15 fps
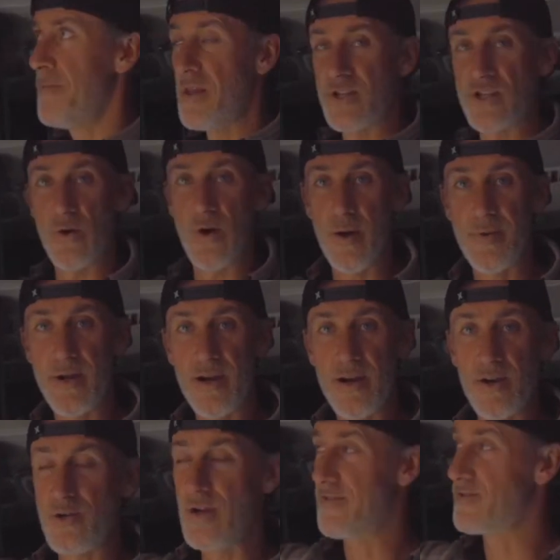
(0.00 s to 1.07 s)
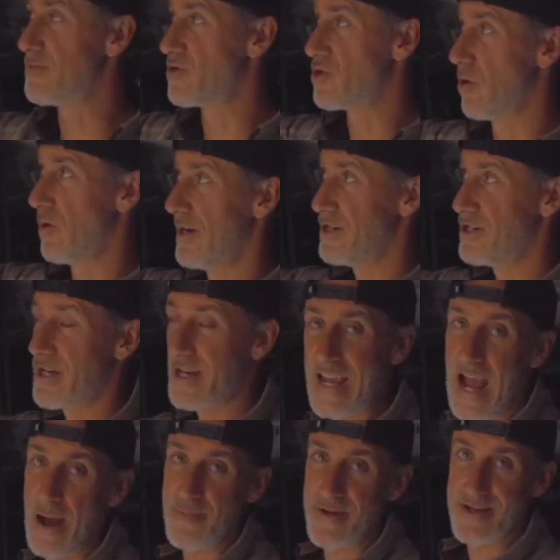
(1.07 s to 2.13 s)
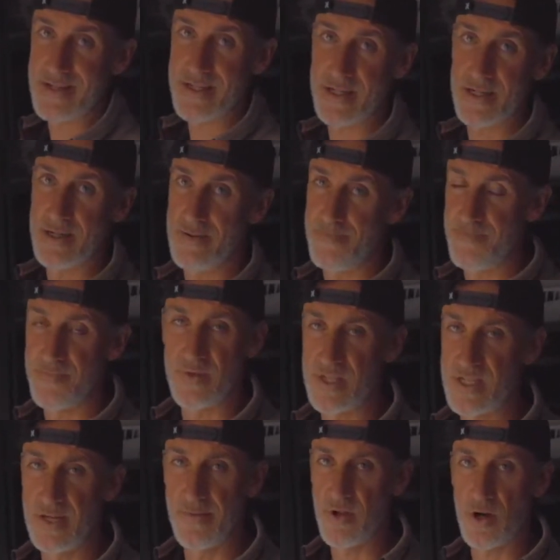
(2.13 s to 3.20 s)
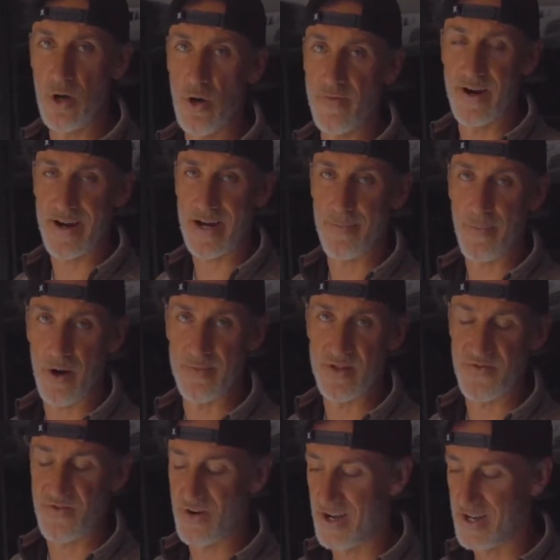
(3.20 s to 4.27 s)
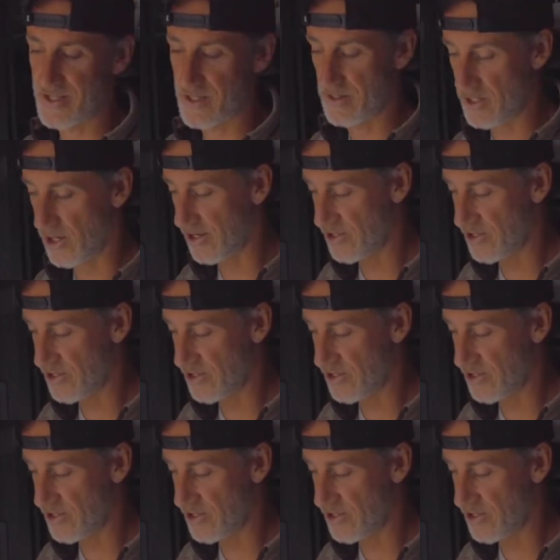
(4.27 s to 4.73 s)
So up here, you have some storage cabinets, similar overhead compartments for us. You can